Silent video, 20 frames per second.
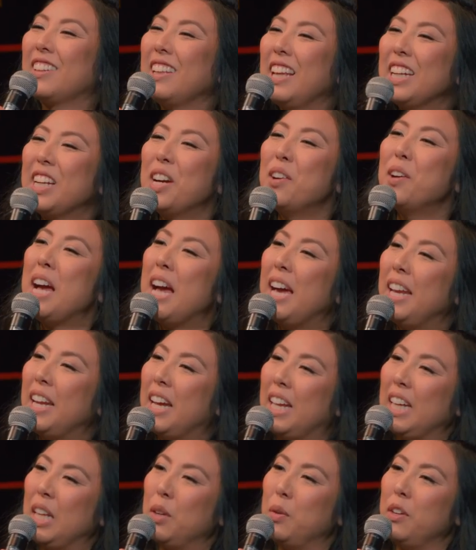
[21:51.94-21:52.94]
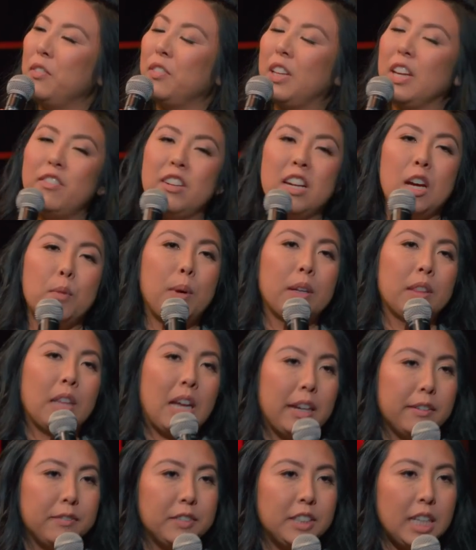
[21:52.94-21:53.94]
like, go ahead, honey. We've given up on
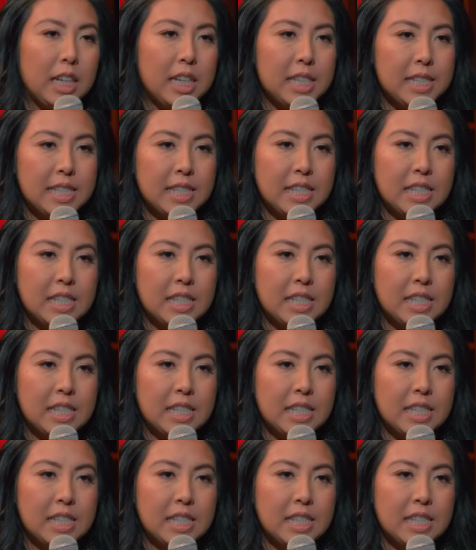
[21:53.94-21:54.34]
life. Just